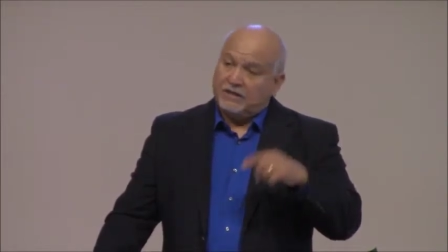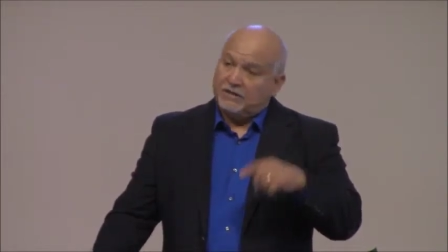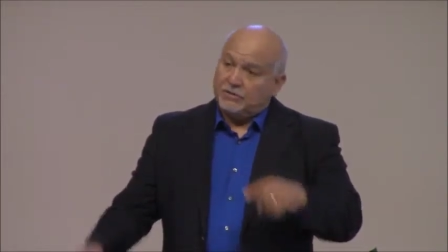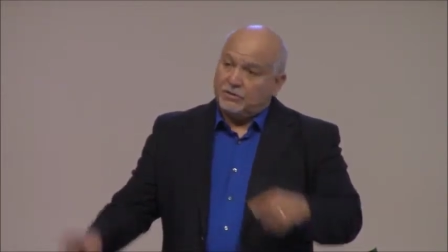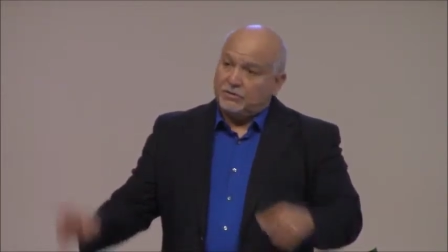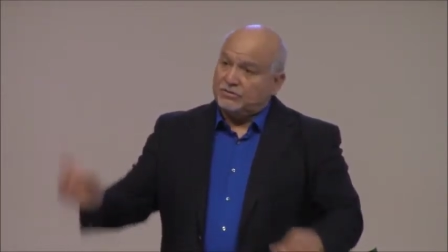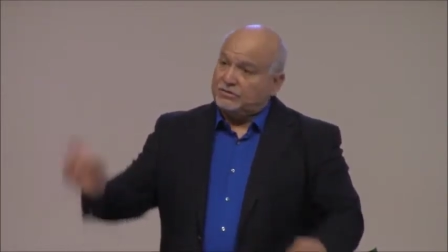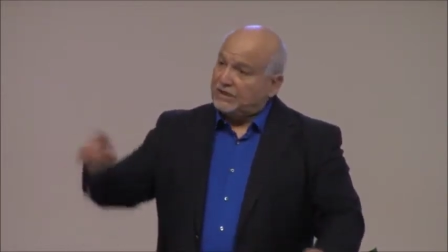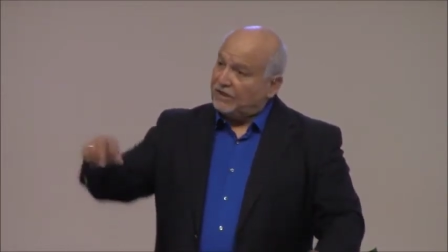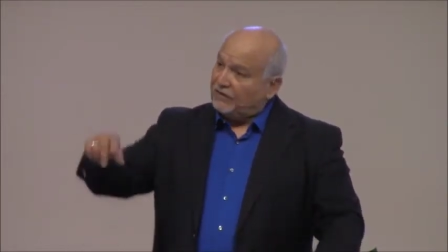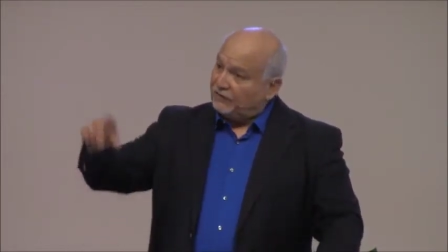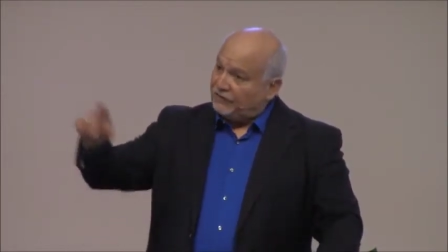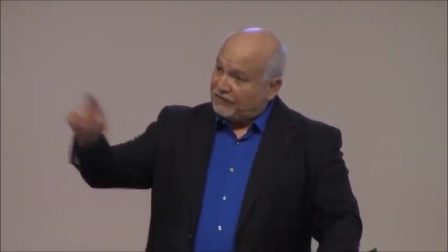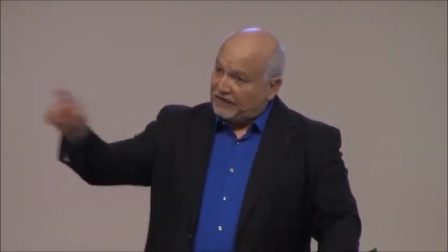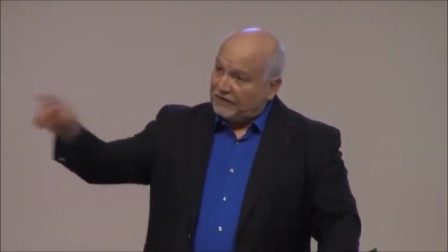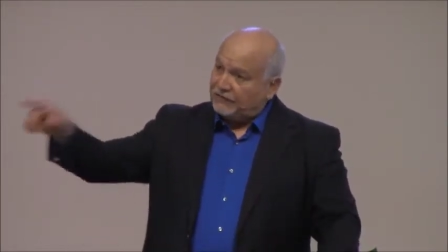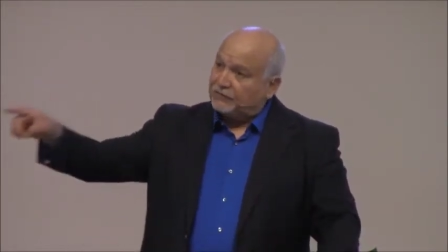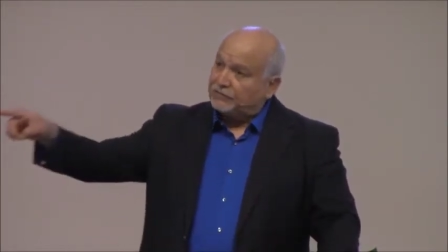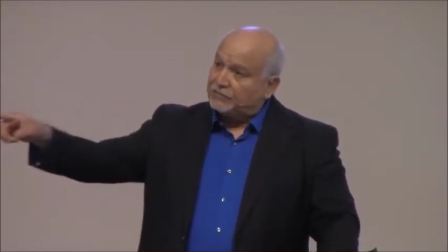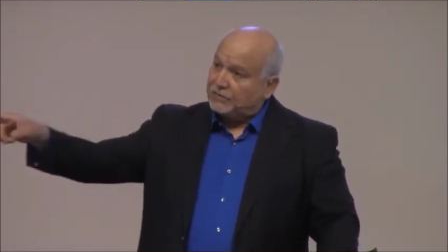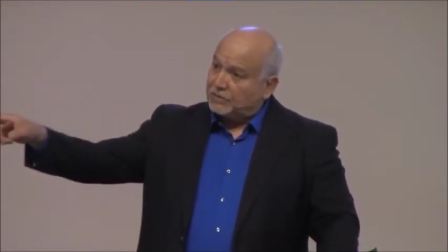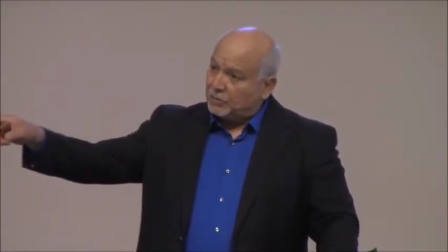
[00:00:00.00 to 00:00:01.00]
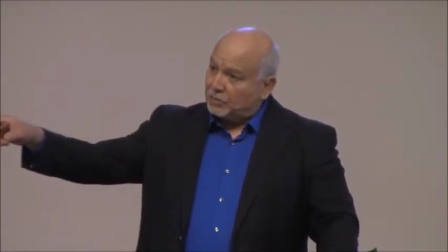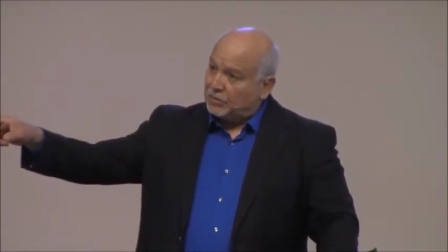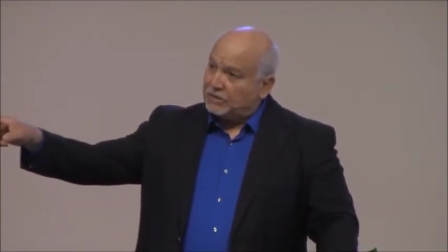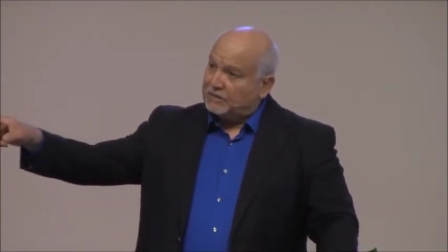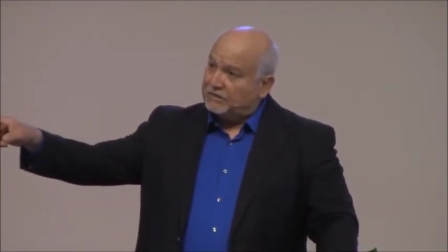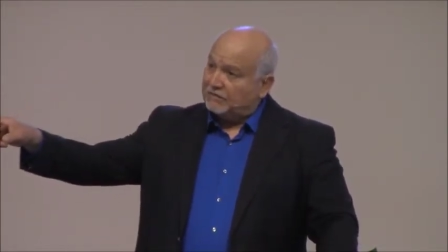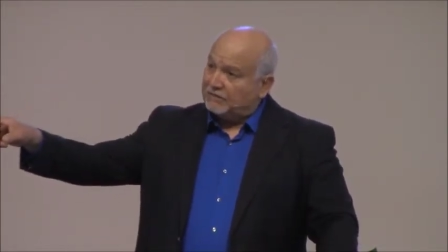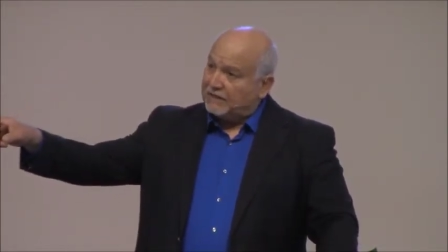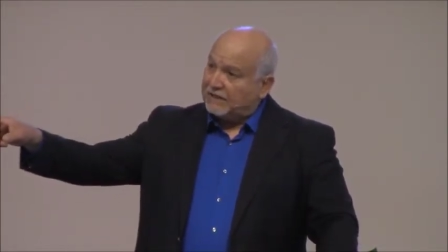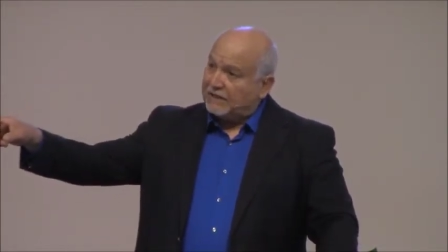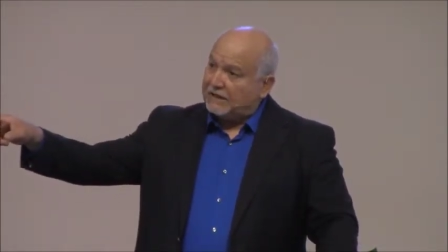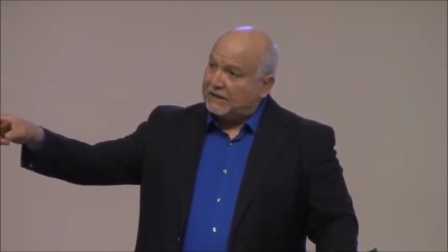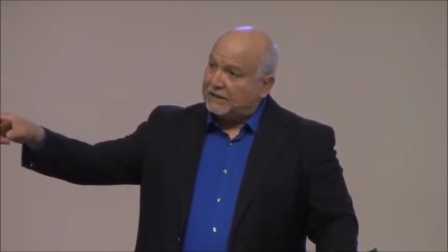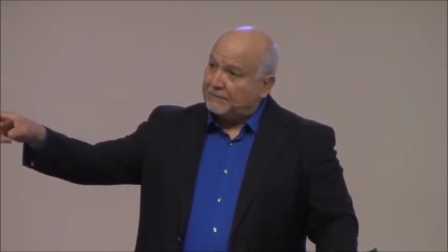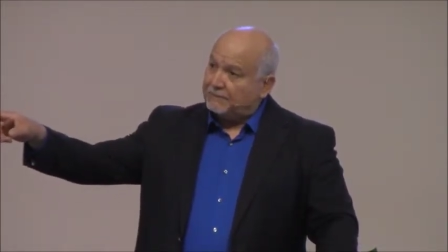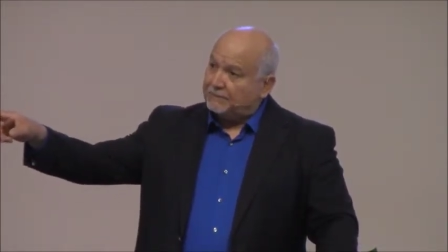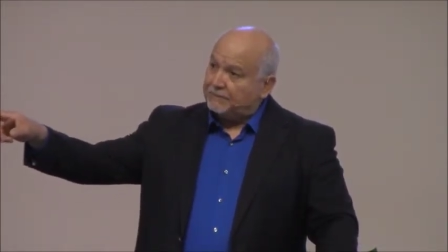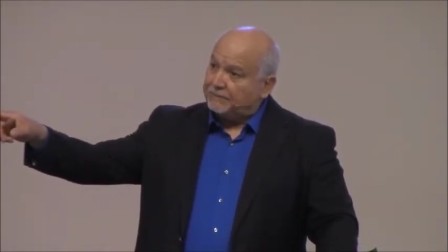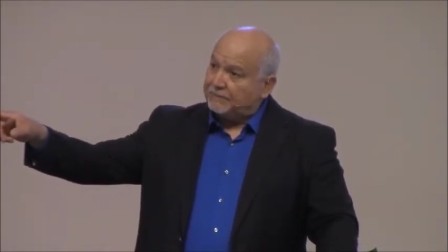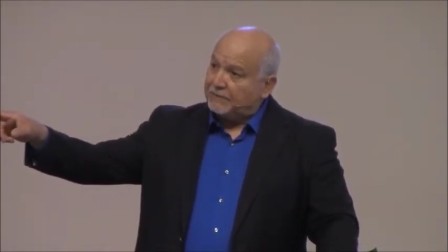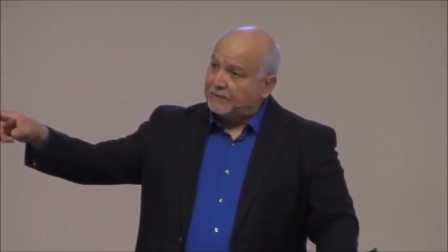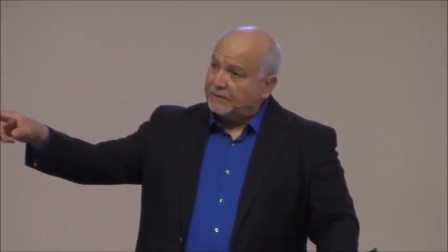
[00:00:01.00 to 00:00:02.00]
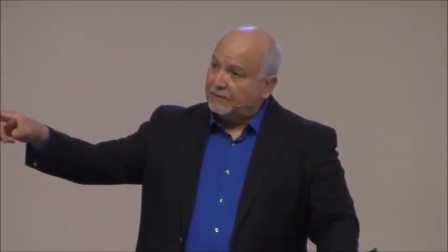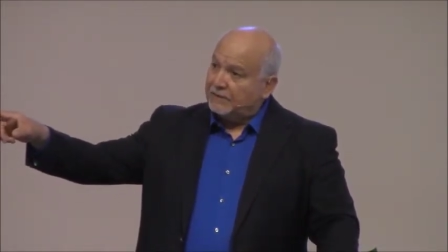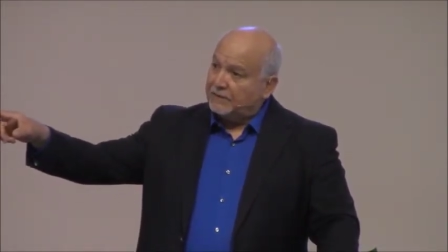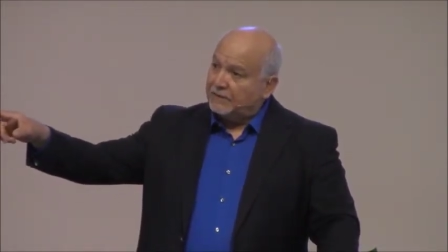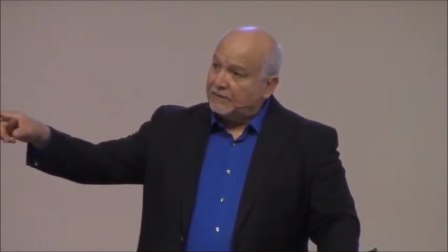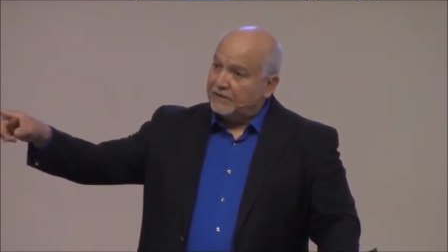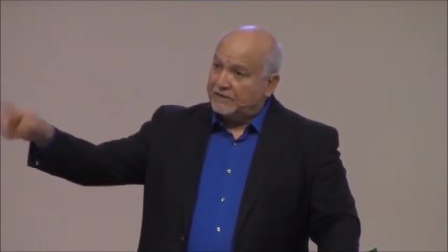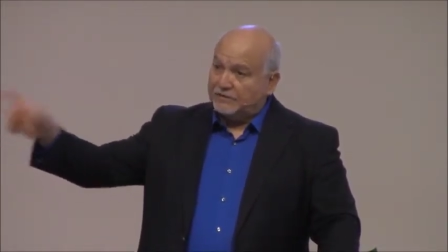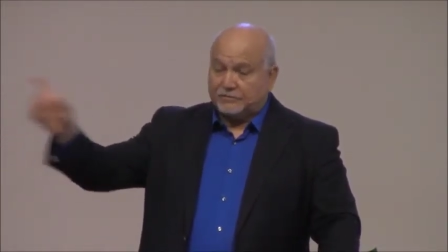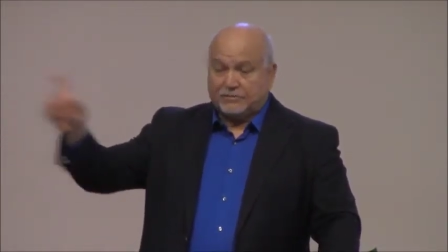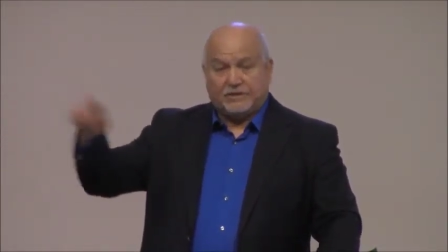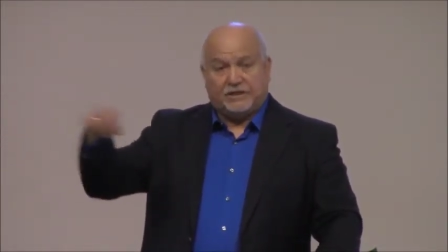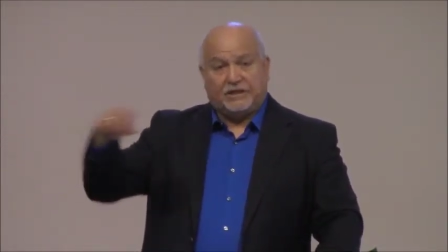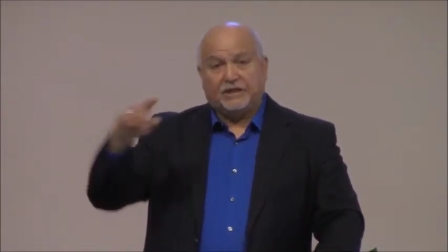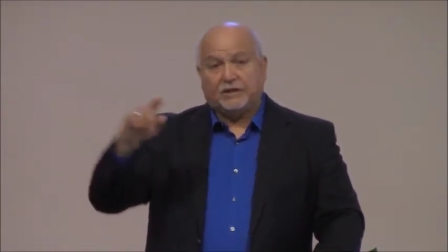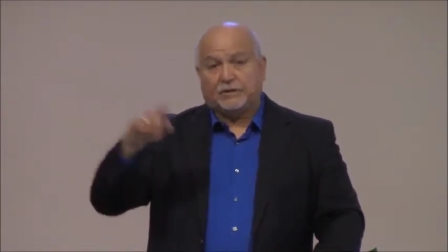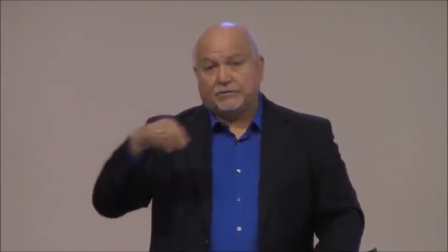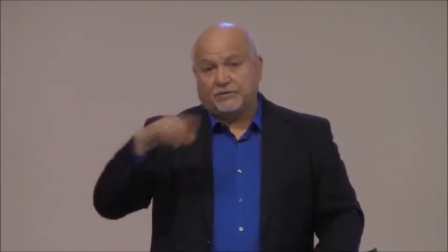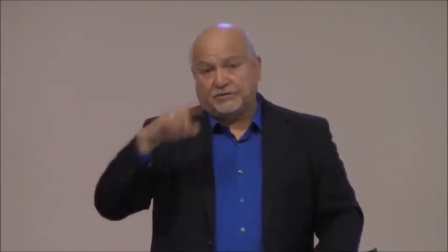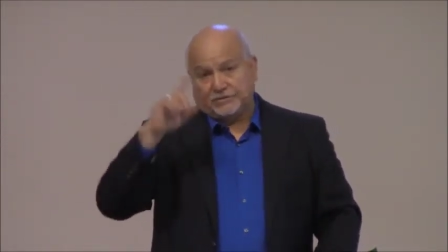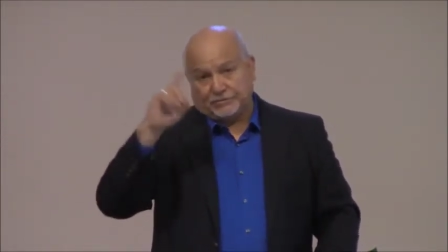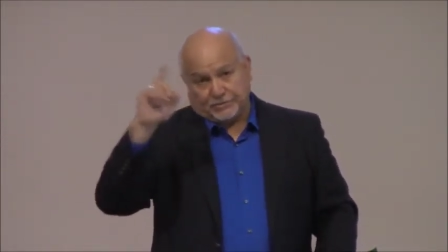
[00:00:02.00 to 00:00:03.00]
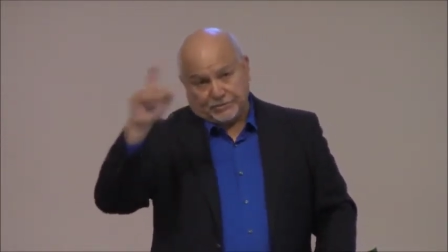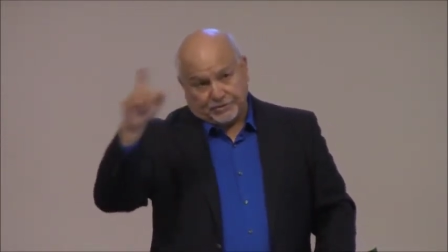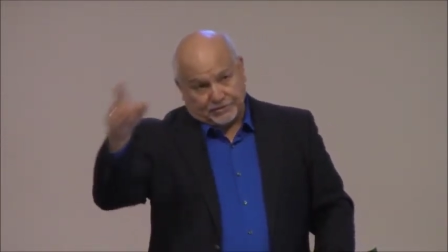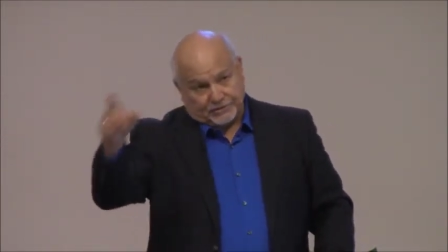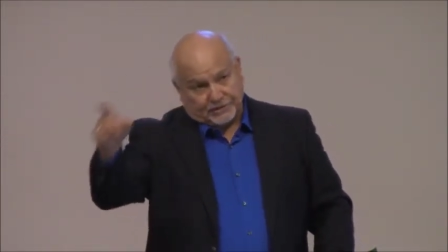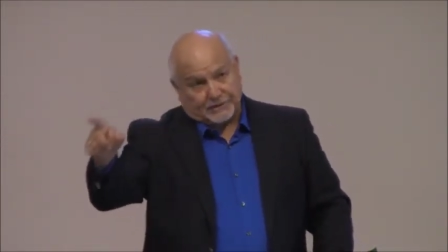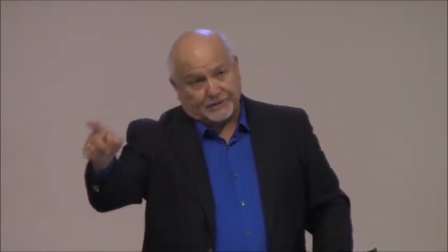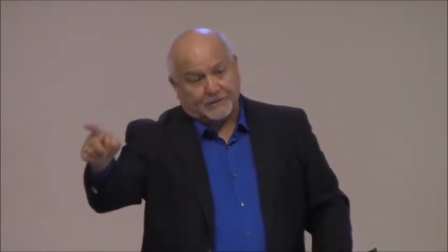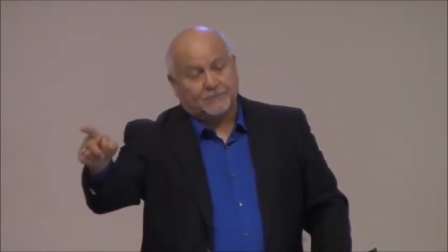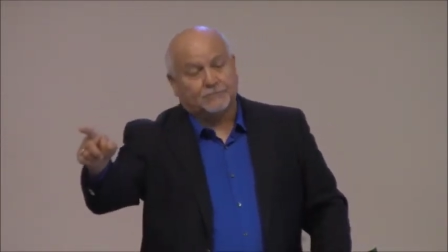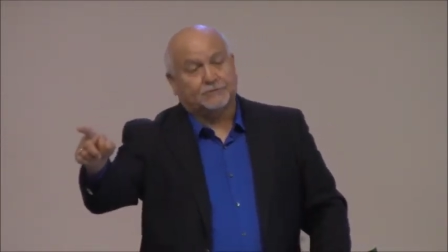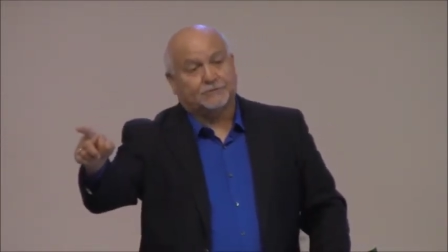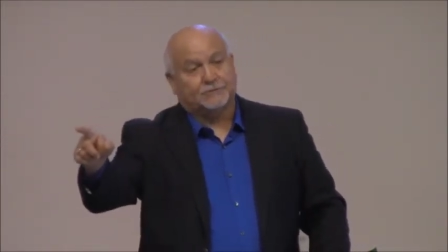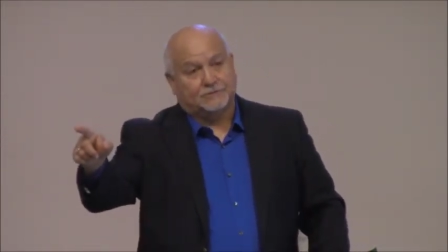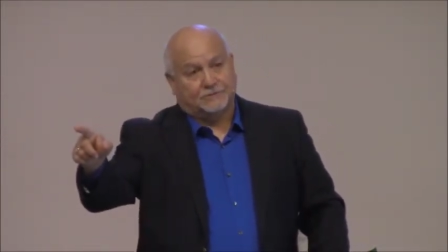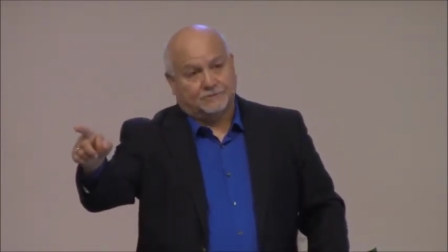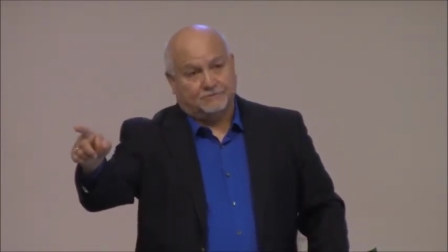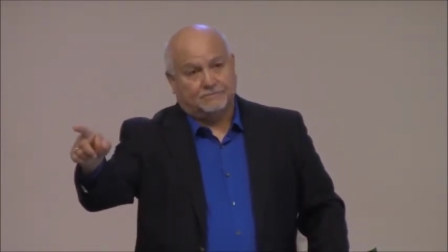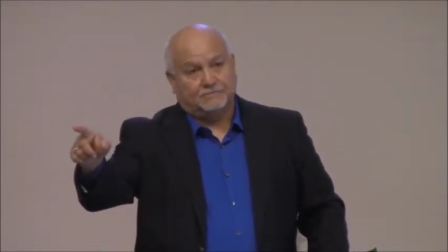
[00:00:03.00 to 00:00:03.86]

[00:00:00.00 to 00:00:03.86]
You stay faithful to the work of God, it's going to increase to your account.